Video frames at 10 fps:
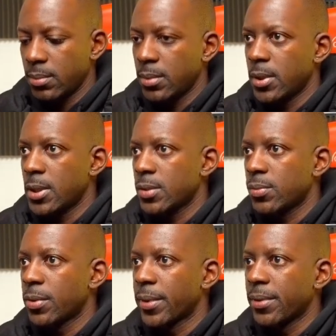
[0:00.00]
Yes, we
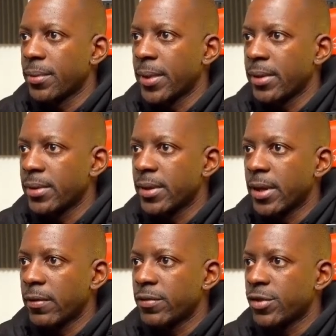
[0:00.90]
already ran the
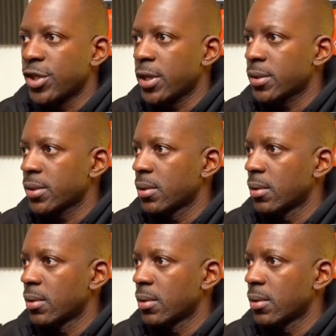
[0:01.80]
health checks.